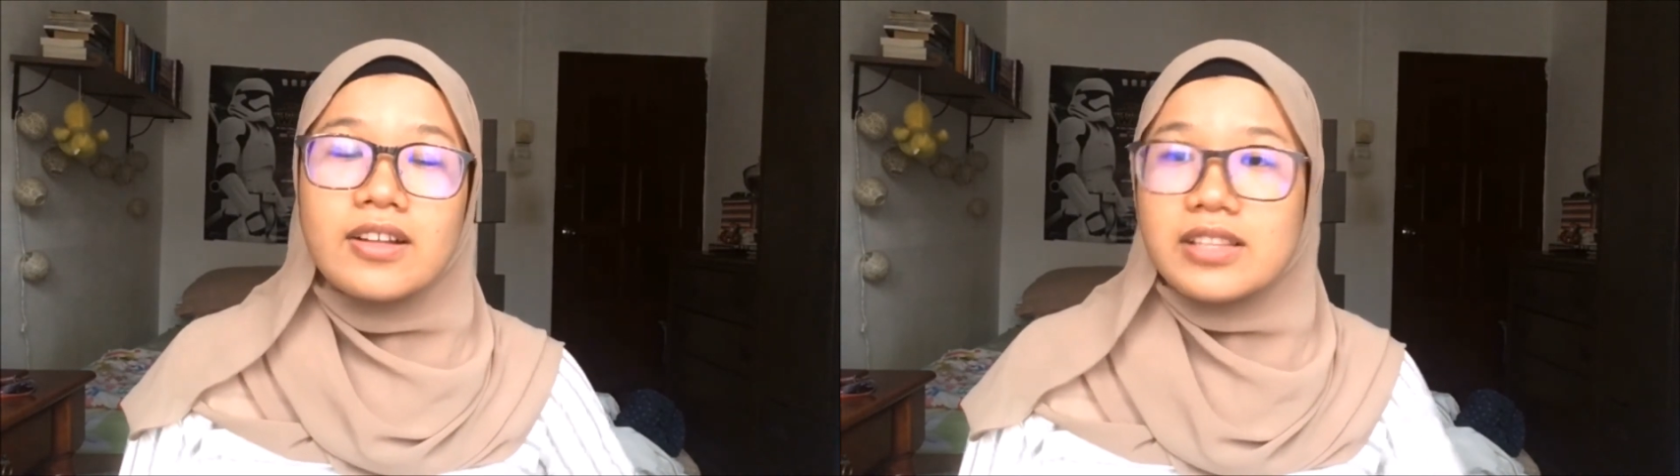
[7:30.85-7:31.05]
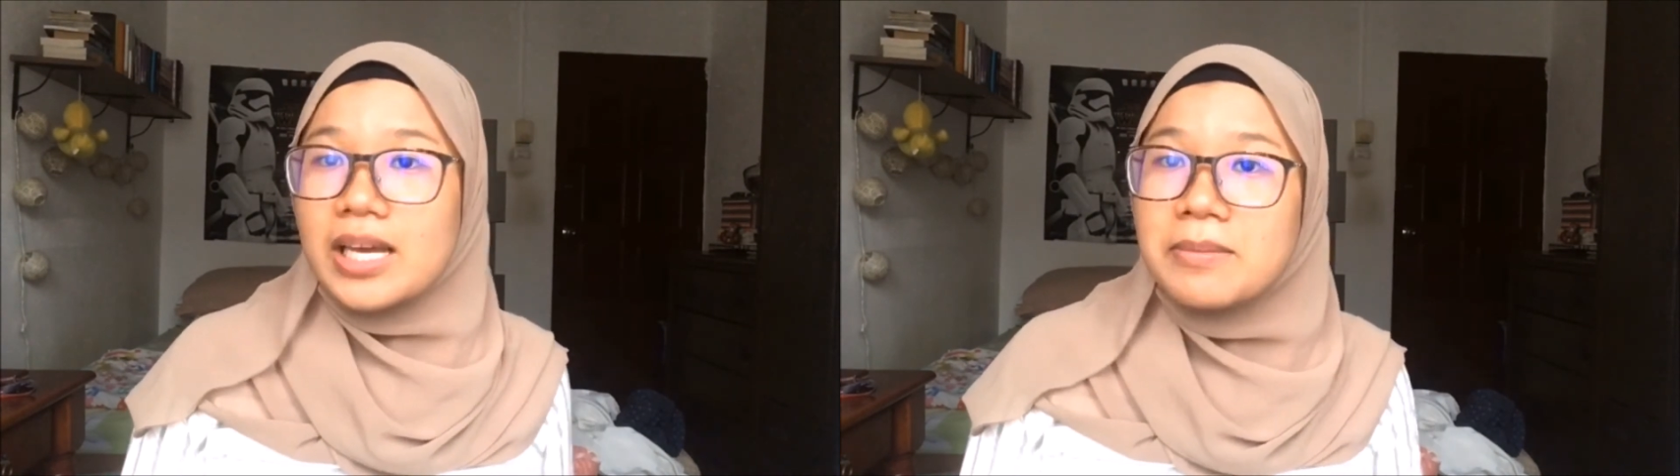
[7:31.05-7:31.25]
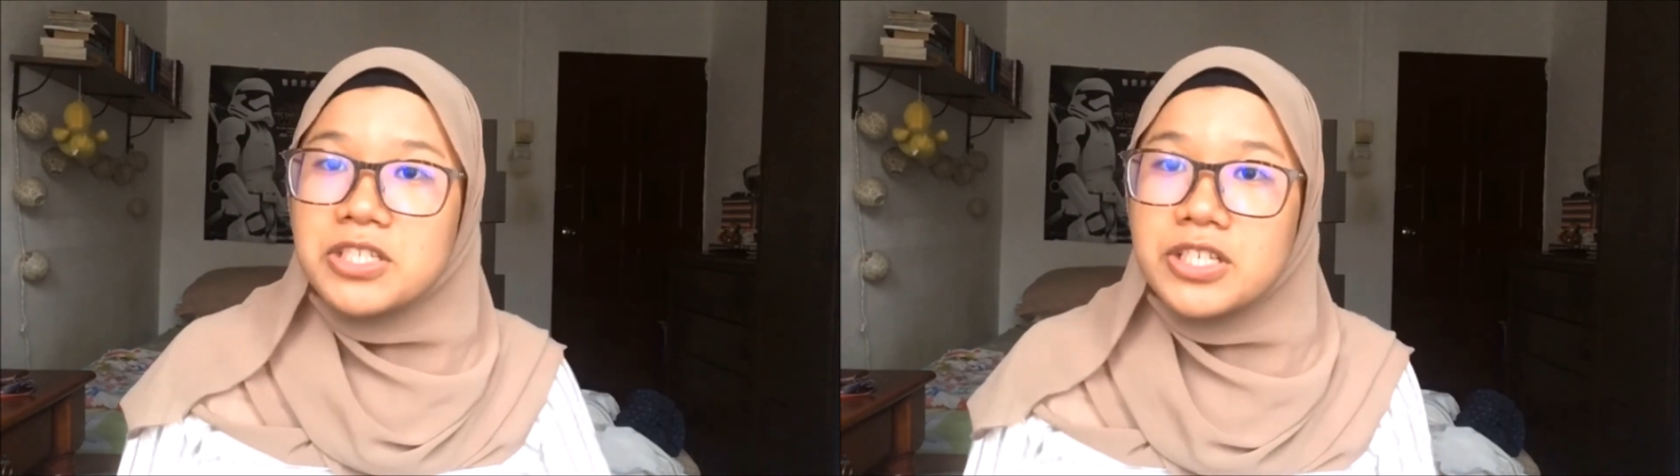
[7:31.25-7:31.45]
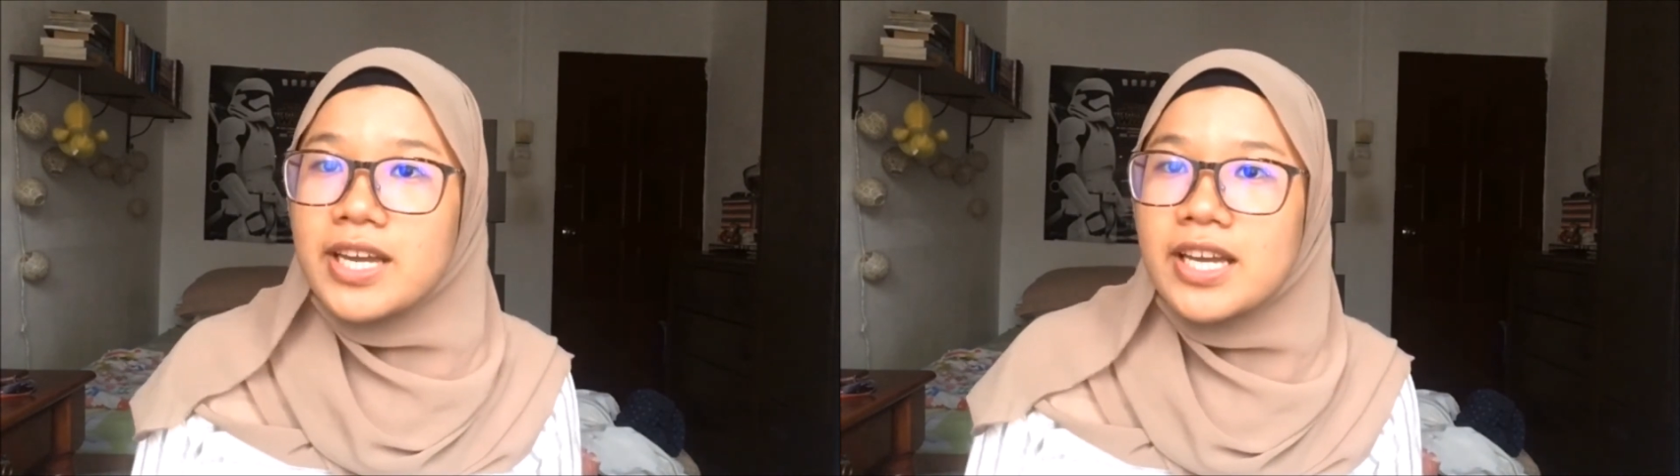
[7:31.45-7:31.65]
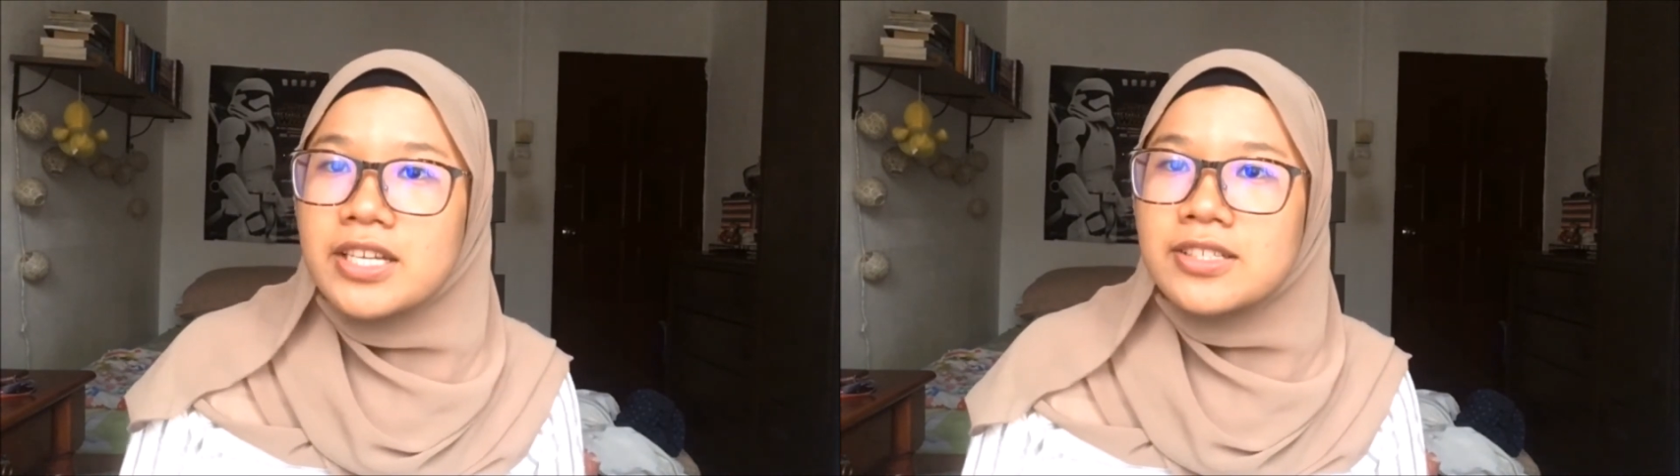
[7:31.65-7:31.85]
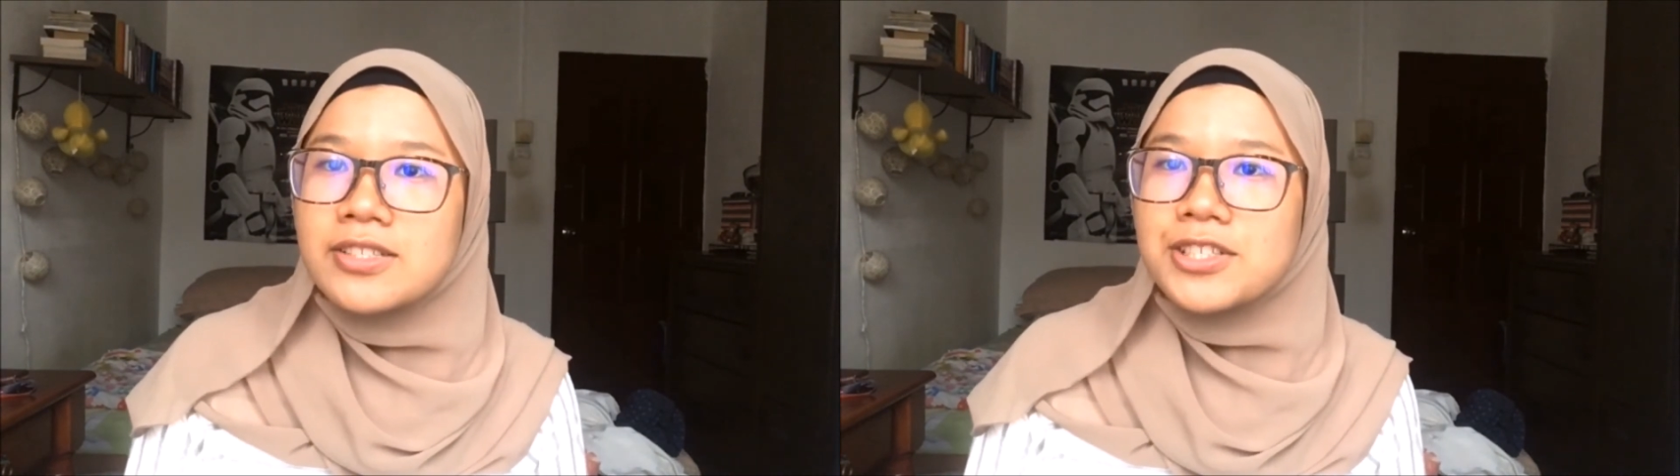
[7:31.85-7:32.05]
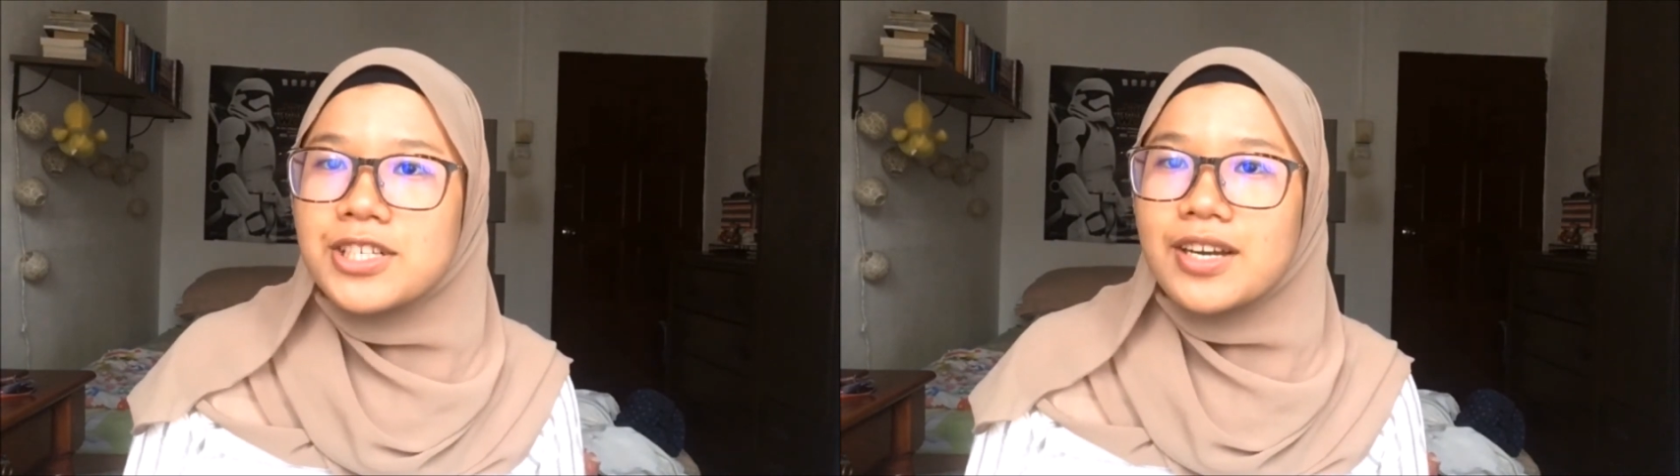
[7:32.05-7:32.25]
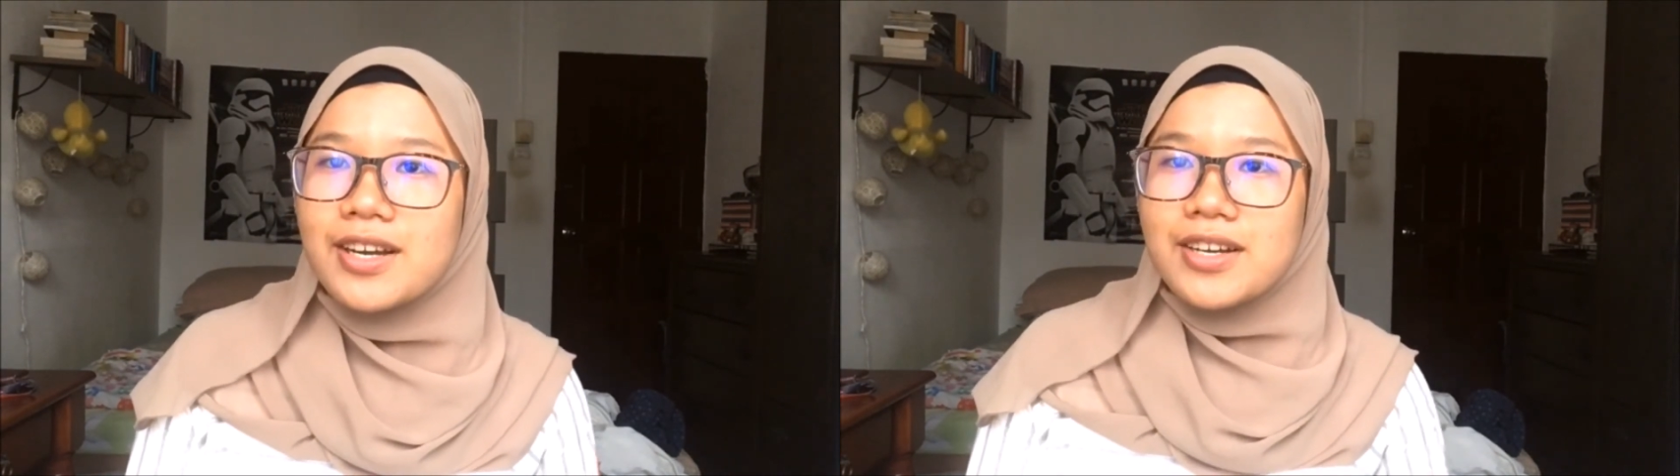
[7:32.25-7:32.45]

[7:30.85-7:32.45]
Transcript: climate change.